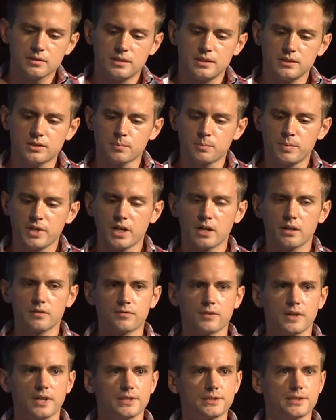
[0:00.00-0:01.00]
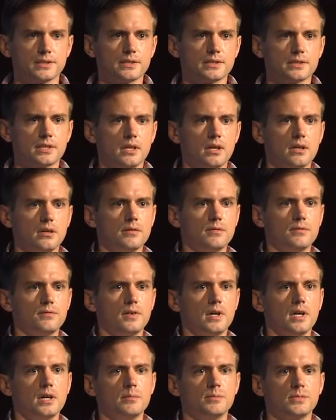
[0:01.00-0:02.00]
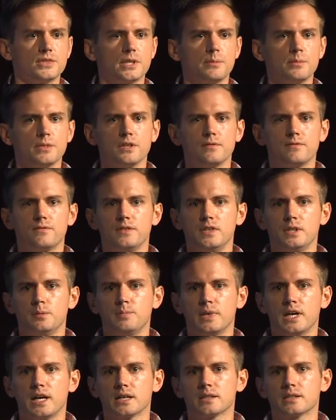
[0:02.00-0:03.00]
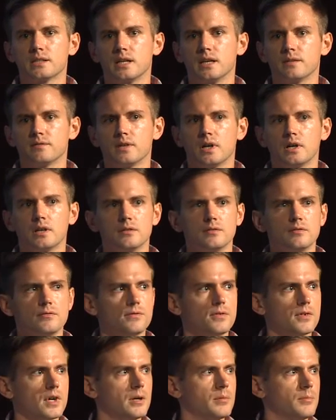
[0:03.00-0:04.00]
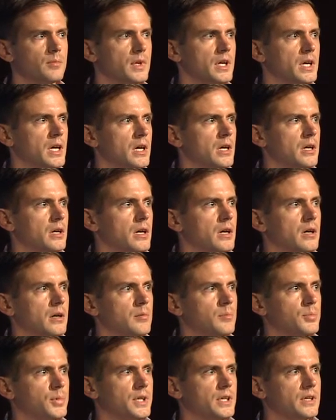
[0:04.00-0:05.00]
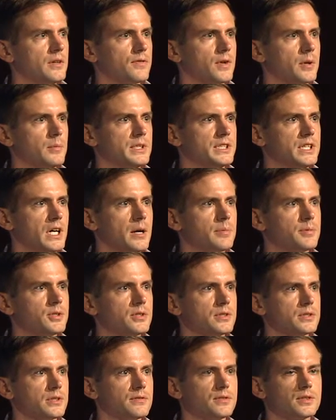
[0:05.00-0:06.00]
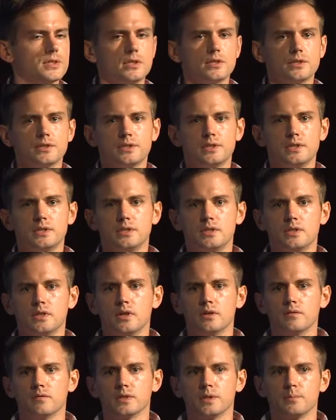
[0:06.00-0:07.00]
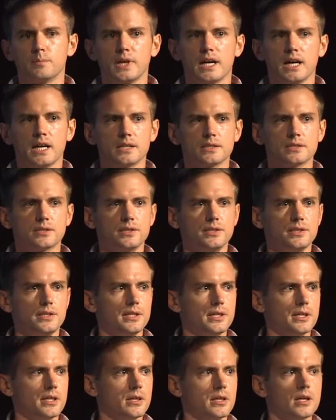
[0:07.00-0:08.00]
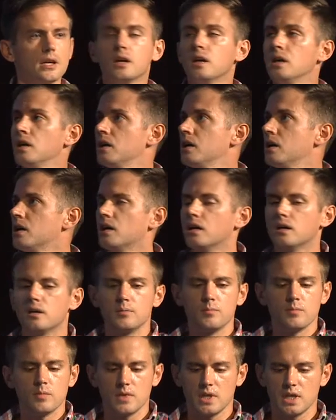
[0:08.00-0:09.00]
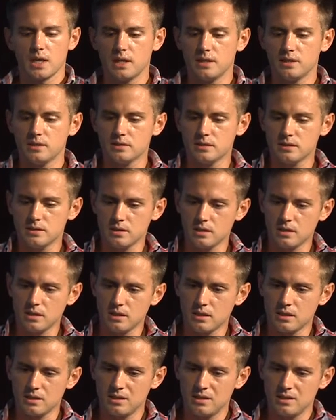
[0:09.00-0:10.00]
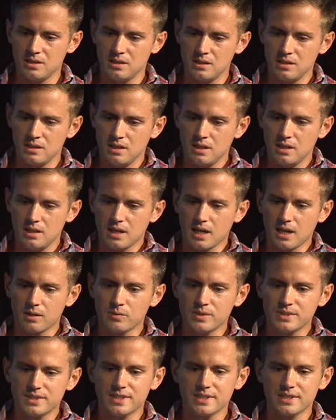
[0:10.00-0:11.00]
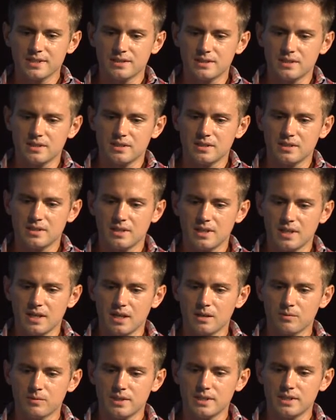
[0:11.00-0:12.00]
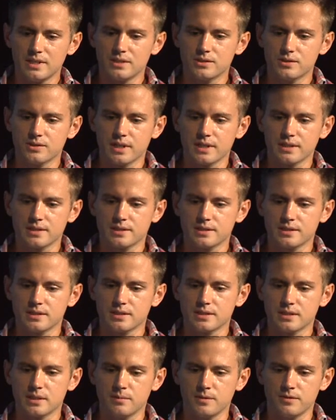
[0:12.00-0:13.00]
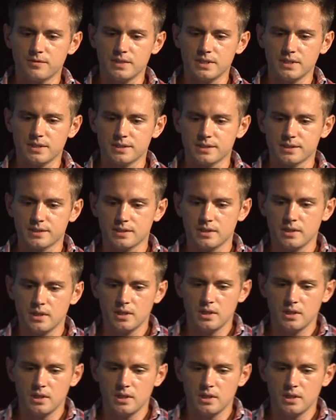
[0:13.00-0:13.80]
are paraphrases of some of the feedback that I've gotten from adopters of CERC over the past year, and I want to address some of these